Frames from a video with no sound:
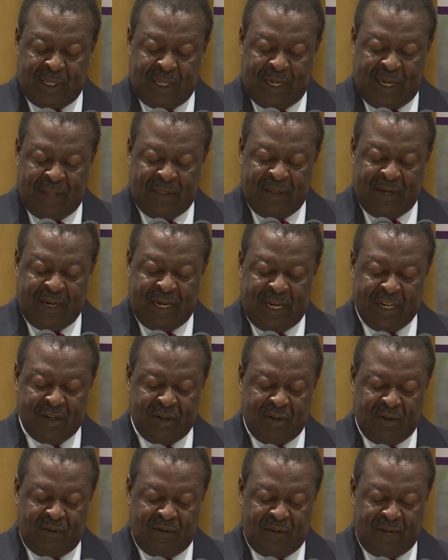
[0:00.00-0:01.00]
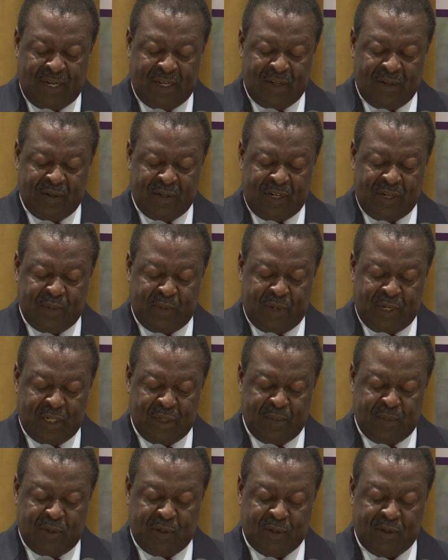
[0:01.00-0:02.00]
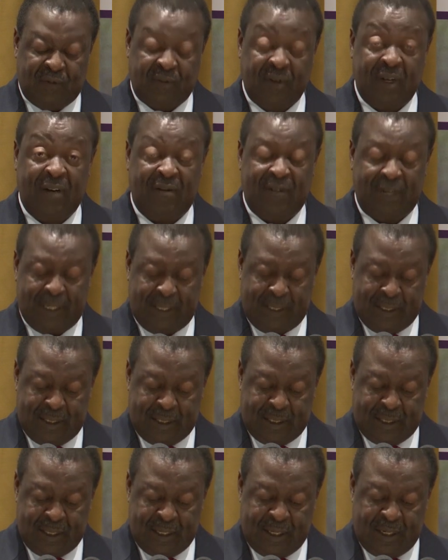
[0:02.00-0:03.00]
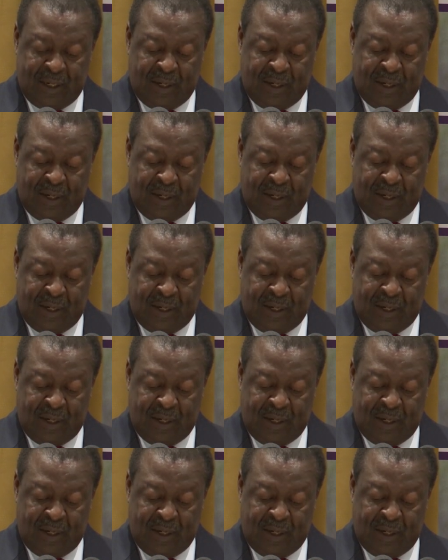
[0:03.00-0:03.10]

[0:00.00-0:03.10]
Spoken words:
are the national values and principles of governance,